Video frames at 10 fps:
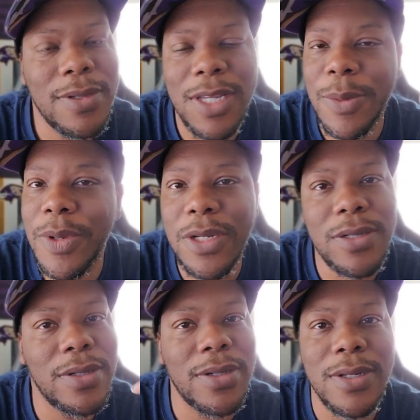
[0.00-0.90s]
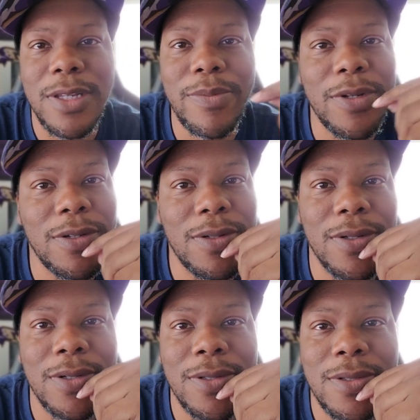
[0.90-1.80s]
Keep it going. Keep it
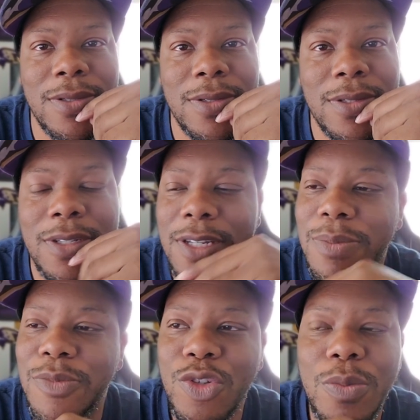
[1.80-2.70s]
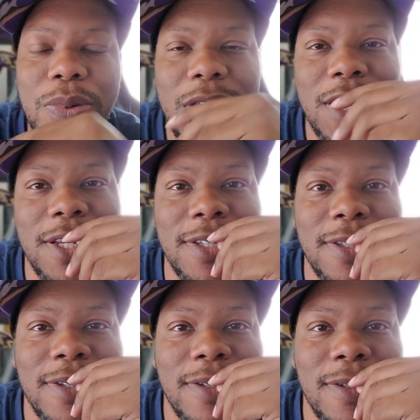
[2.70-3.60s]
going. Give him two
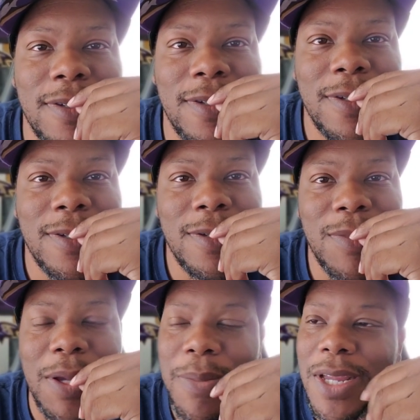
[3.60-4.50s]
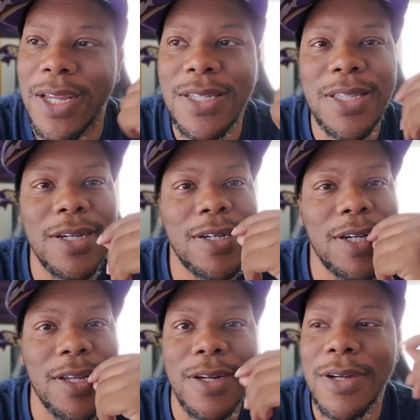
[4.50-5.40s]
plays. Man, he's still
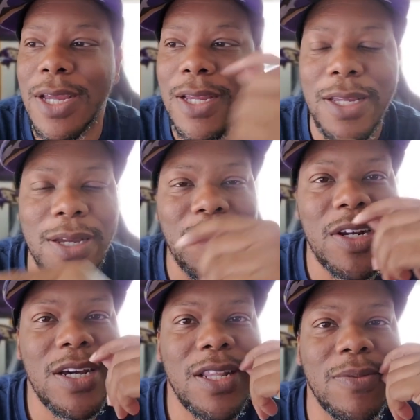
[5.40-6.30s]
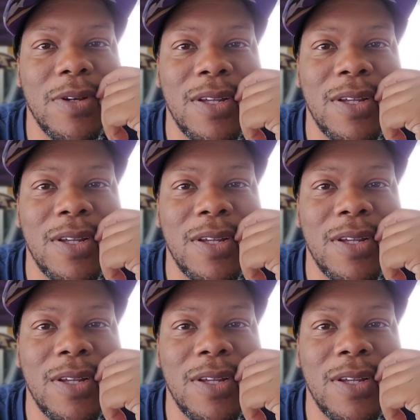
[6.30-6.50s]
cooking. Okay, give him another one.